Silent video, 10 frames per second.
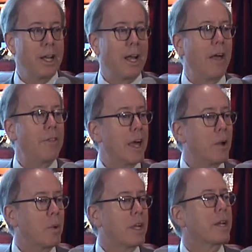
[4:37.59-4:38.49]
and
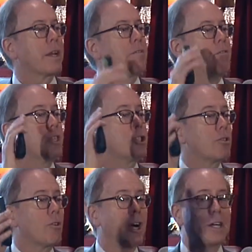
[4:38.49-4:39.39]
then we can
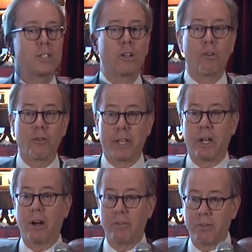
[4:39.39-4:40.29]
visualize a
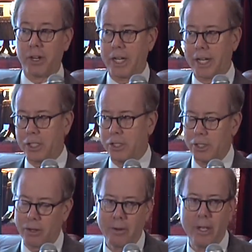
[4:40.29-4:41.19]
recovery next
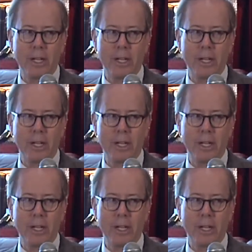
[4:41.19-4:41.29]
year.